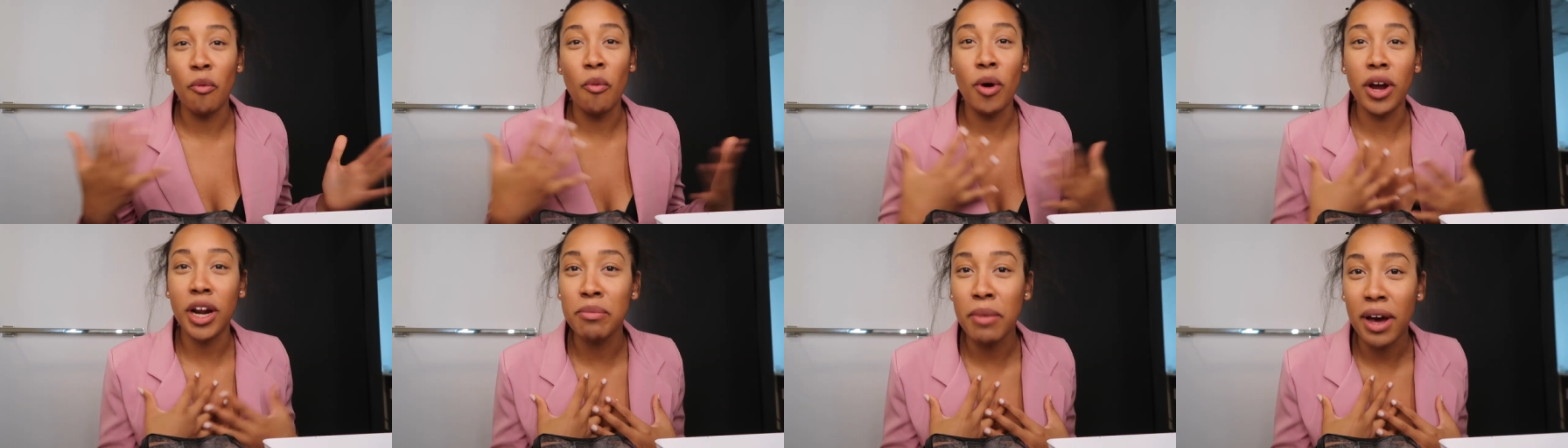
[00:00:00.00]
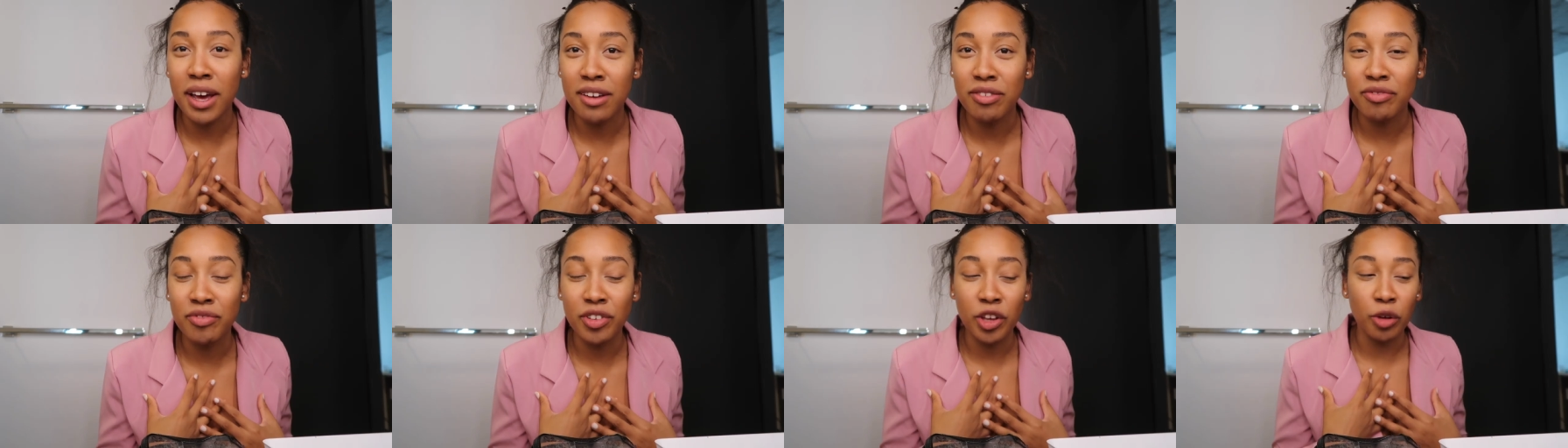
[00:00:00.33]
What am
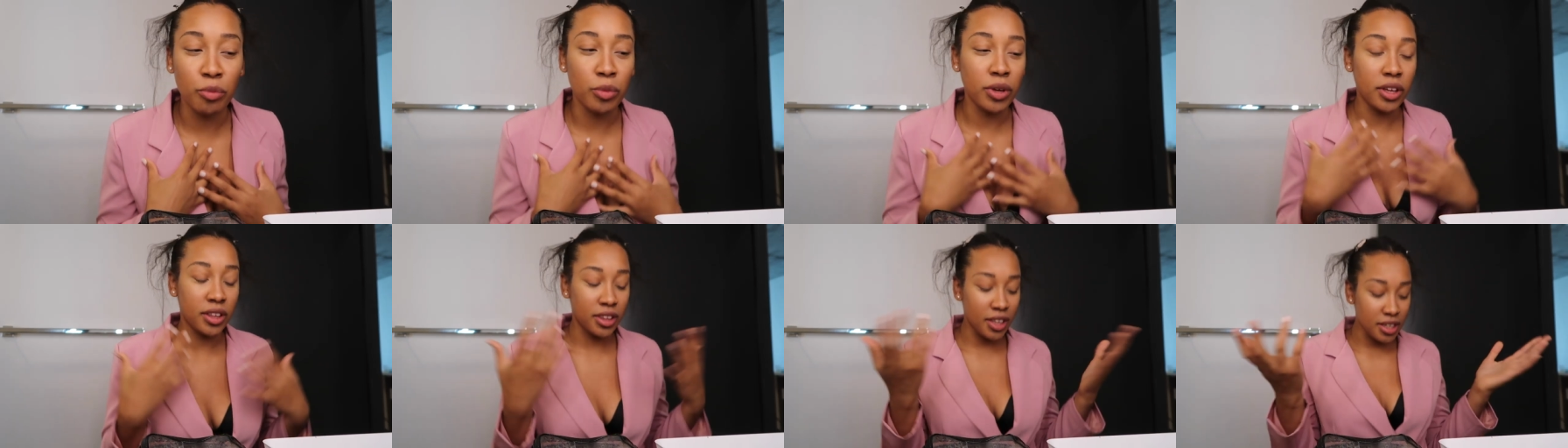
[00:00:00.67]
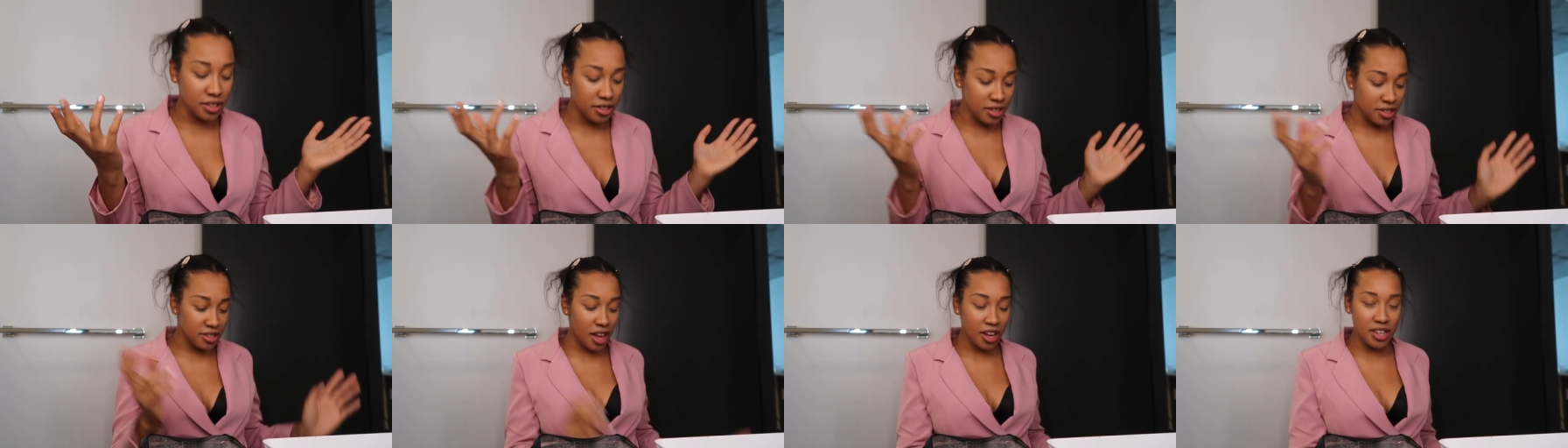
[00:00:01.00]
I filming?
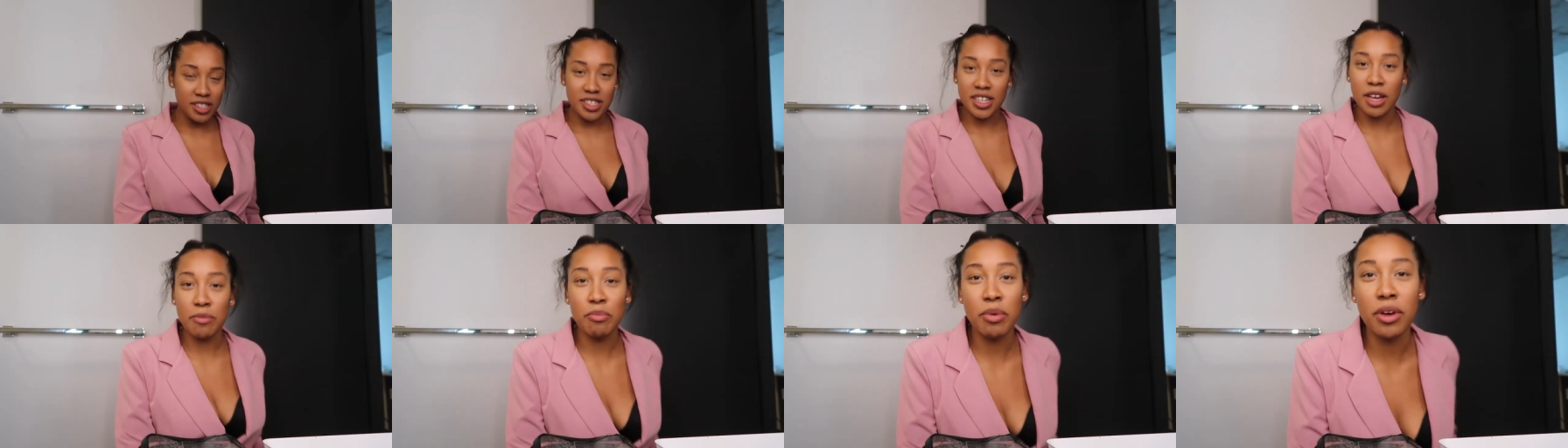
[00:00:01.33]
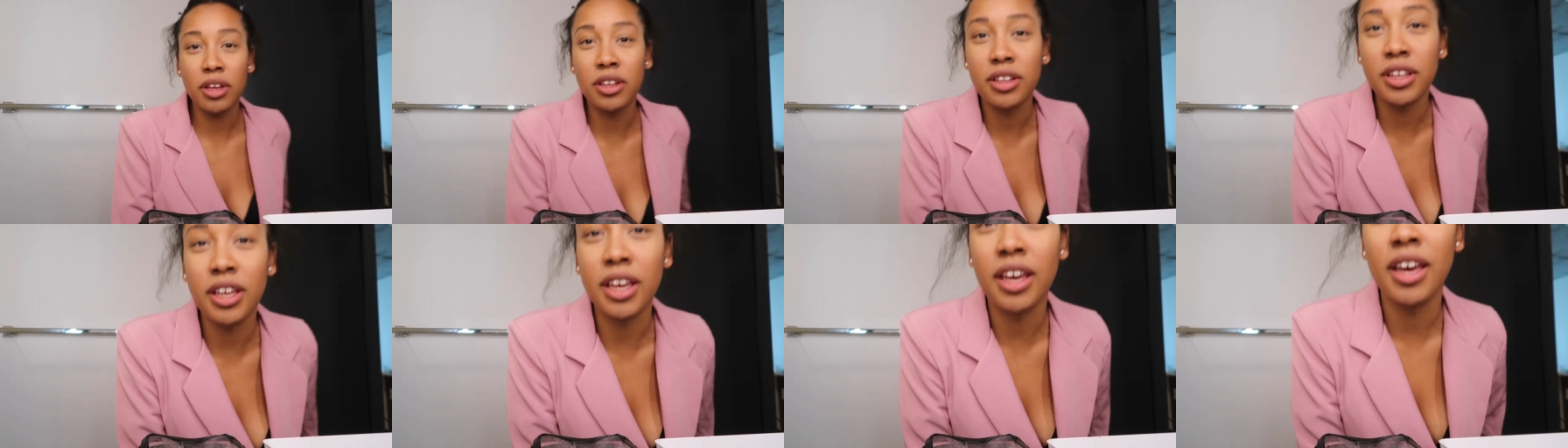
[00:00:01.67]
This is not
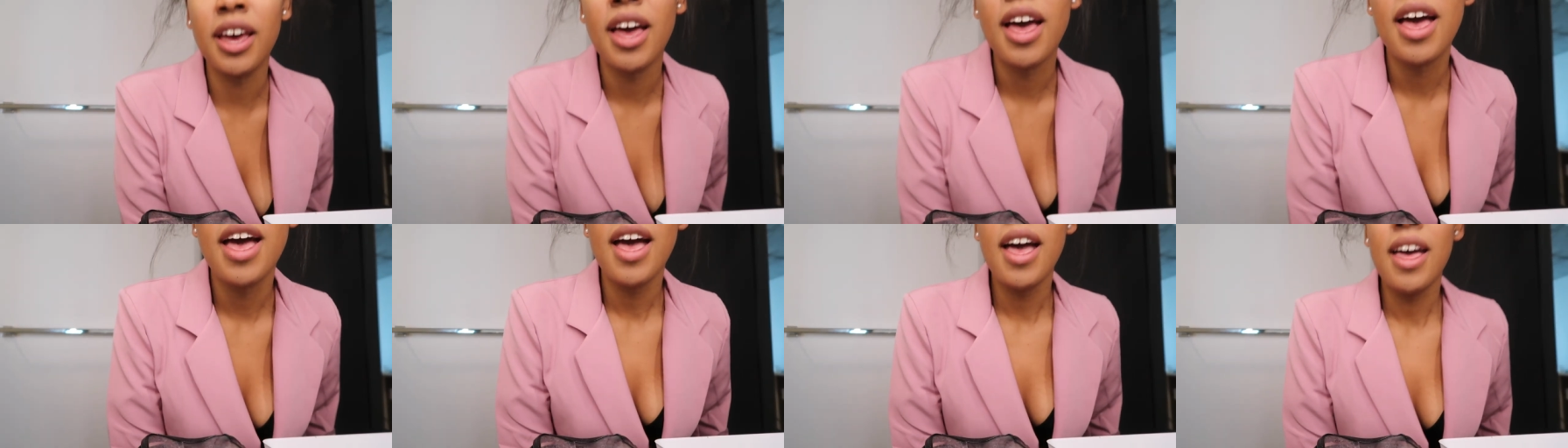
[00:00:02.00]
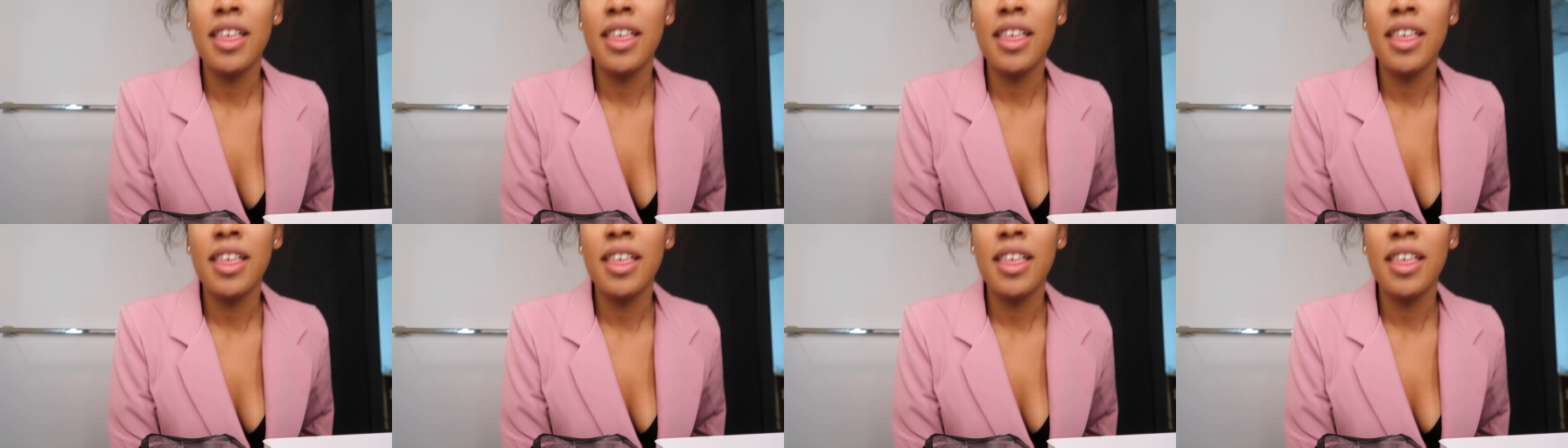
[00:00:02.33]
typically